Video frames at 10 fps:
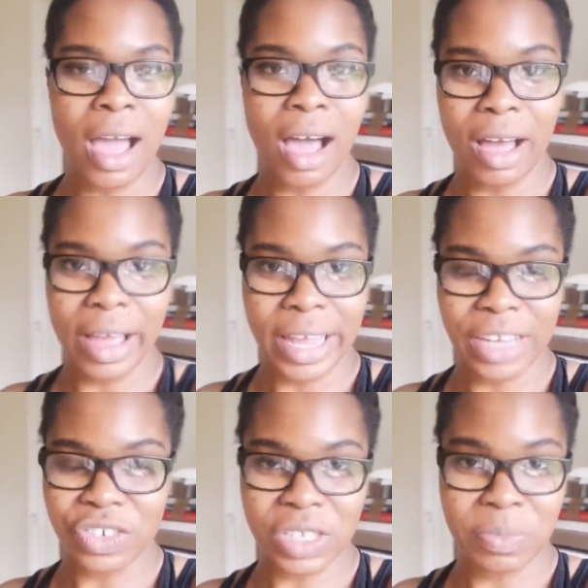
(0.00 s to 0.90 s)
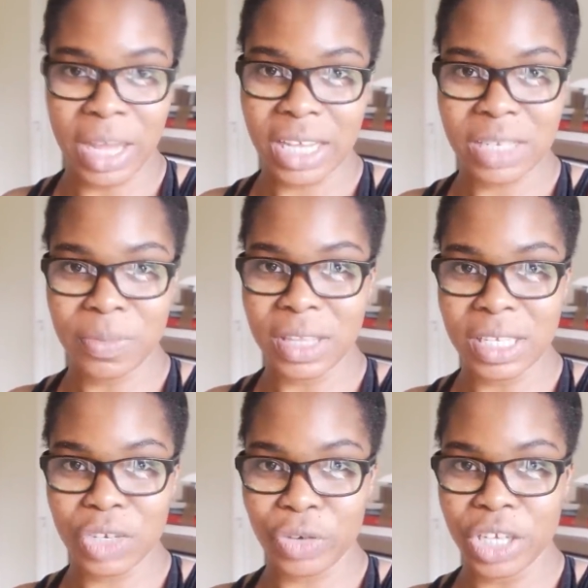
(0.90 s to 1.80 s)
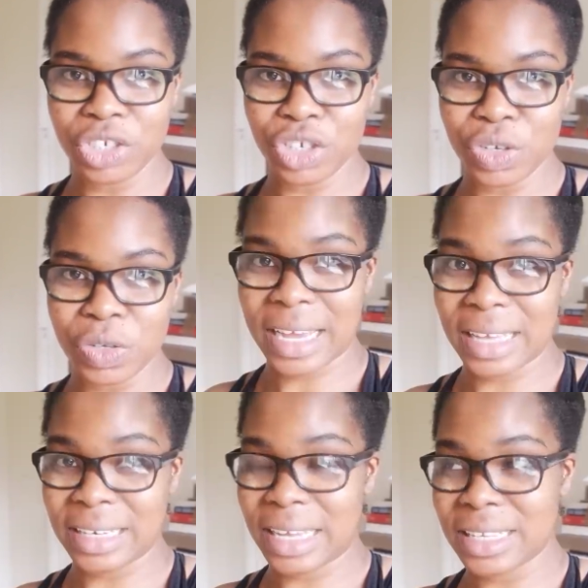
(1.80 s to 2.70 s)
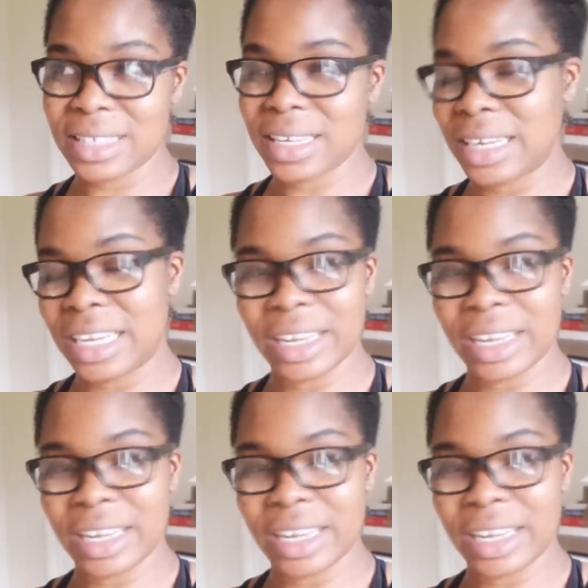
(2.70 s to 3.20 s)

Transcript: I just make some of this green juice and instantly,